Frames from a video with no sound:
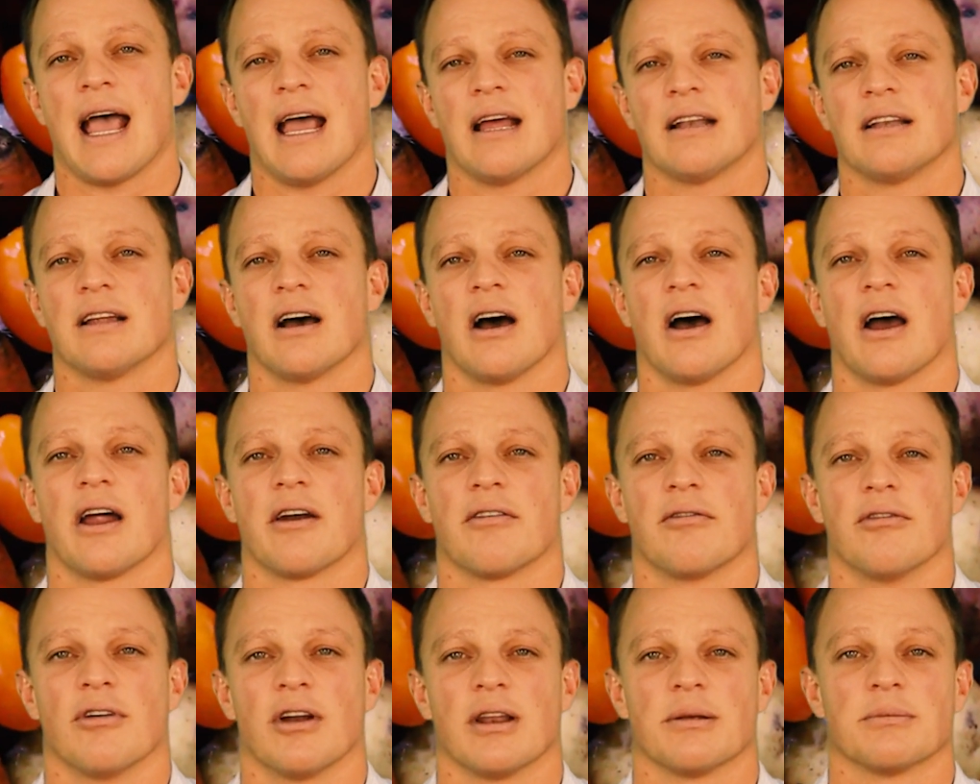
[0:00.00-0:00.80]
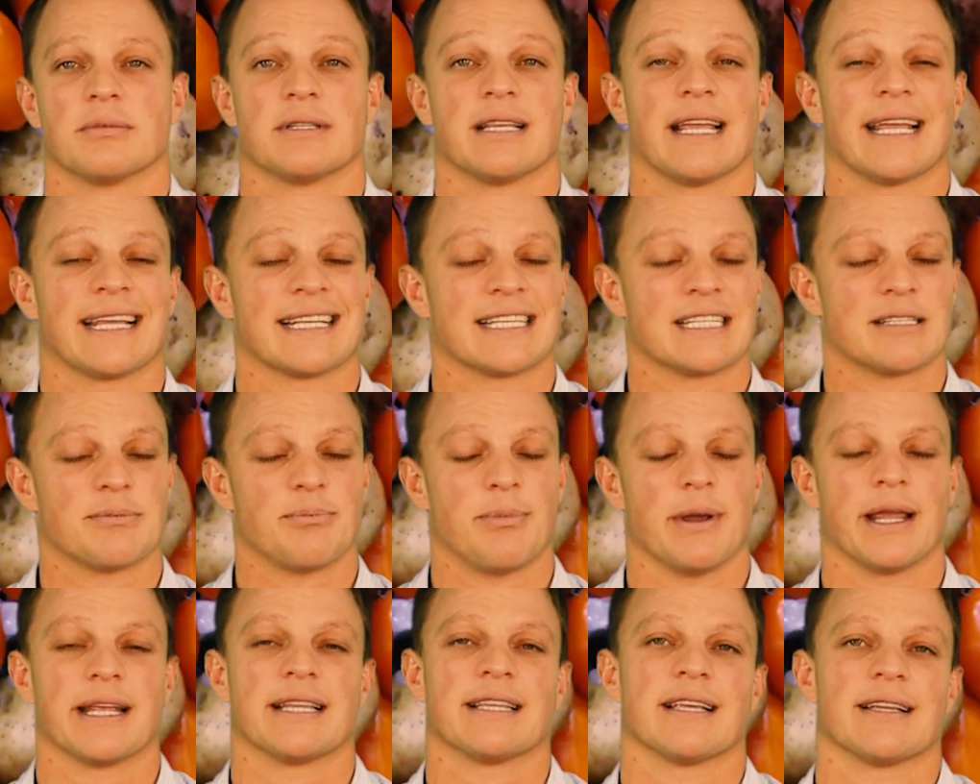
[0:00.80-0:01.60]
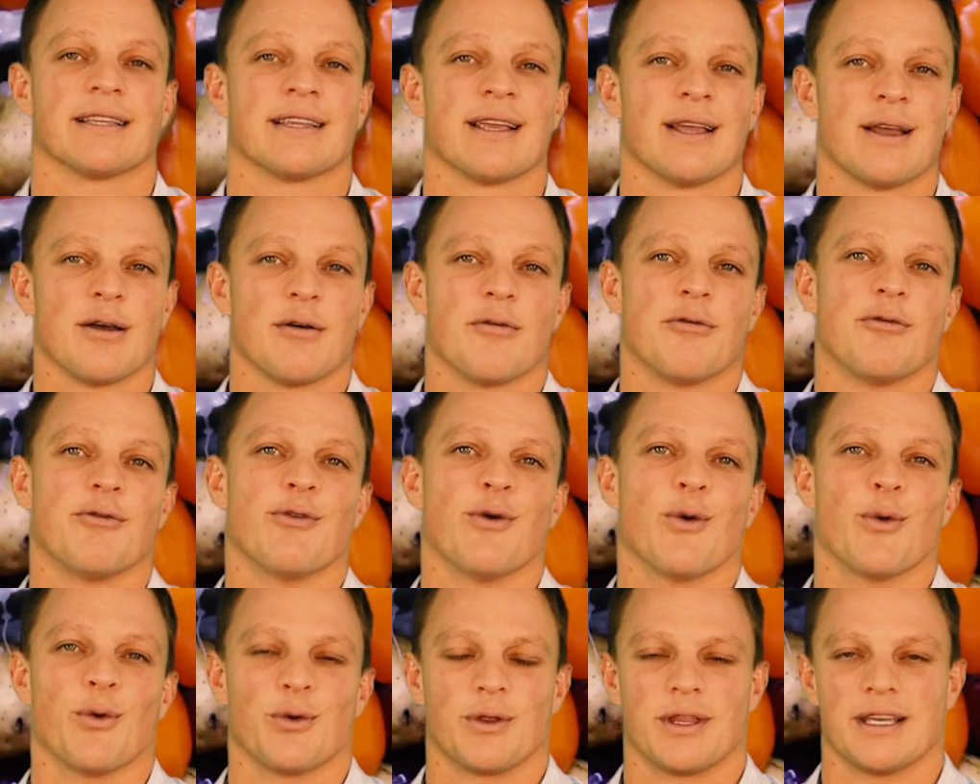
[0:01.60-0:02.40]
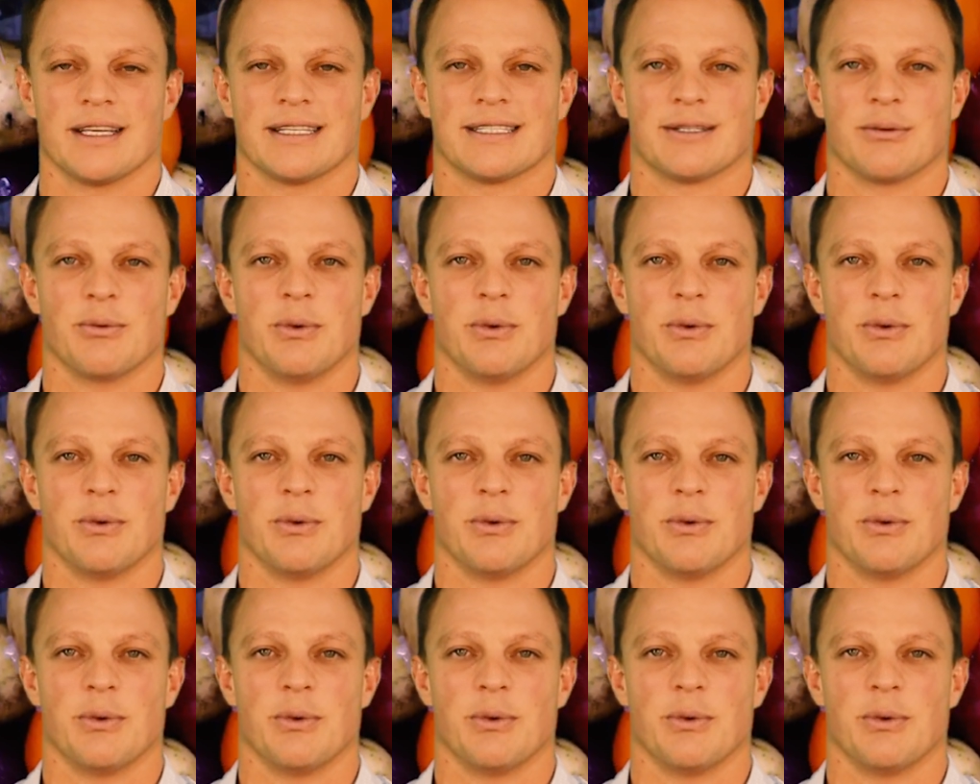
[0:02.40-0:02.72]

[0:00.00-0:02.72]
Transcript: and higher volumes expected for this